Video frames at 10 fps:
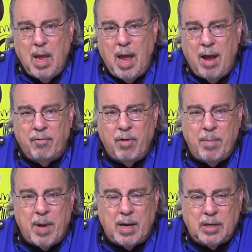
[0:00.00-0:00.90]

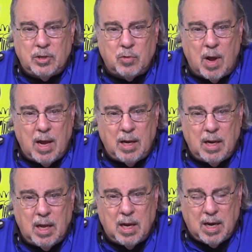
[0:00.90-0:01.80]
everybody's trying to
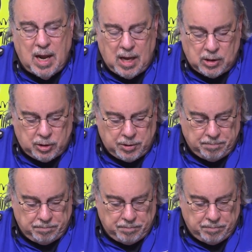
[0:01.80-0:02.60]
get an edge.